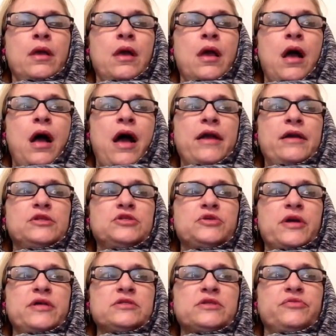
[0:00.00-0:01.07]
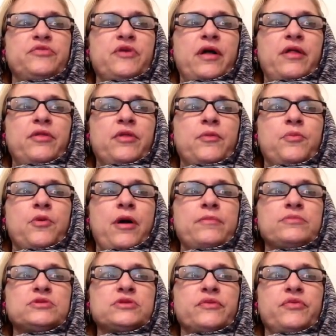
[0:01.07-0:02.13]
I undress and follow the
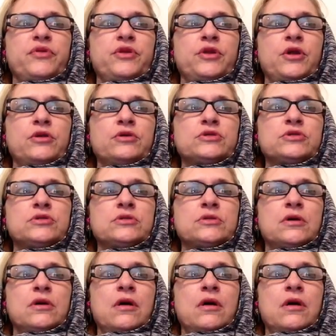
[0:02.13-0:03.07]
prompts of the nurse,